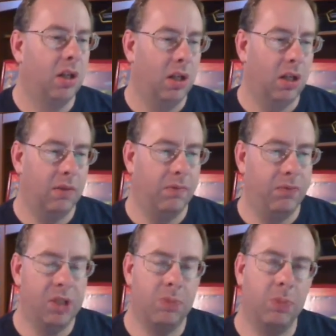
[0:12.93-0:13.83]
Uh,
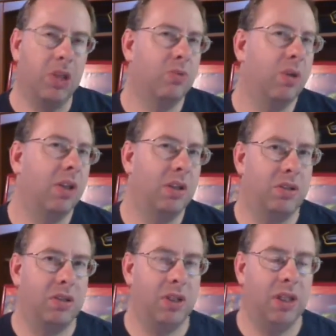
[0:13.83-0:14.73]
this book is rather
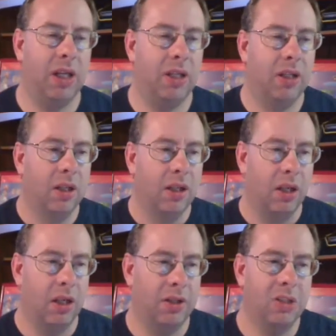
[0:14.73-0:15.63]
interesting. Again,
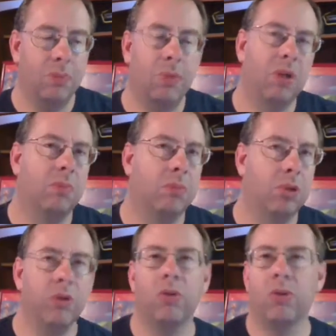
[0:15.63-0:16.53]
uh, this book
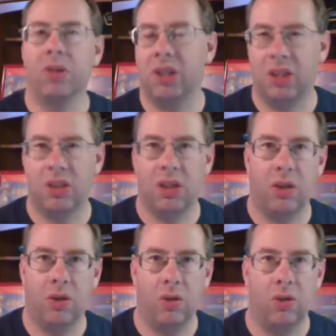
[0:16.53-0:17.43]
blew through its
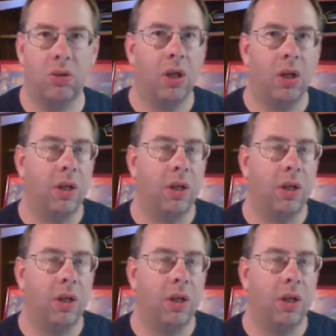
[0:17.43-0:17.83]
Kickstarter goal.